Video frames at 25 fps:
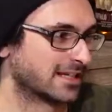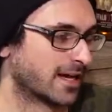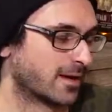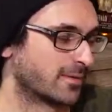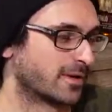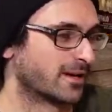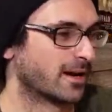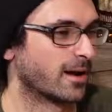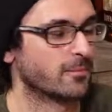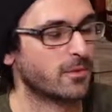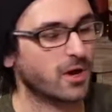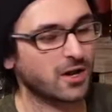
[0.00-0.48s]

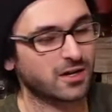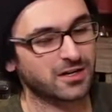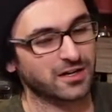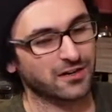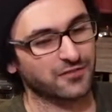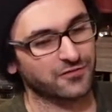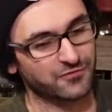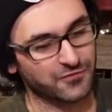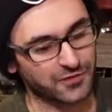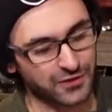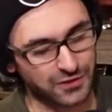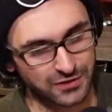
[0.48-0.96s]
mean, I'm not
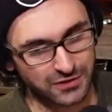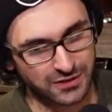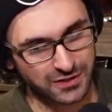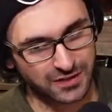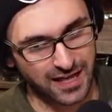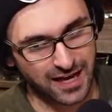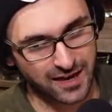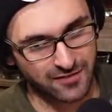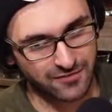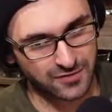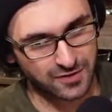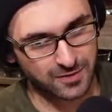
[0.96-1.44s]
gonna feel good
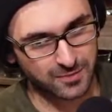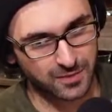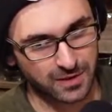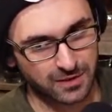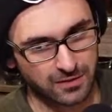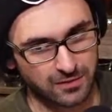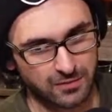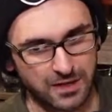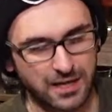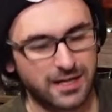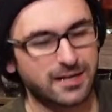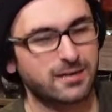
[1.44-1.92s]
after,
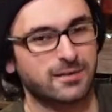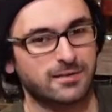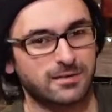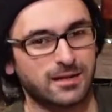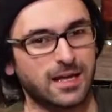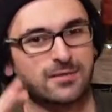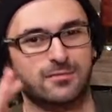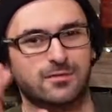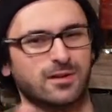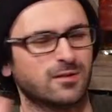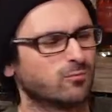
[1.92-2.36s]
but and